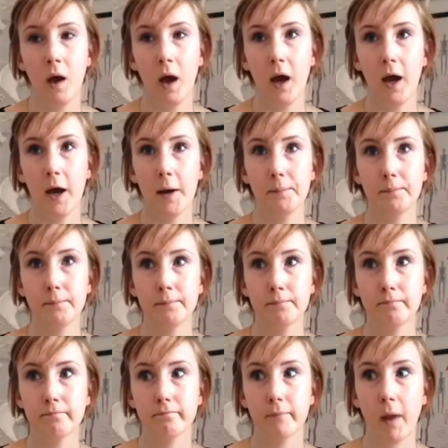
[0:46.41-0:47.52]

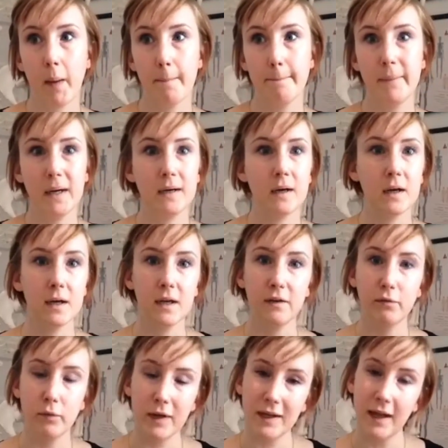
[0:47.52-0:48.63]
But if we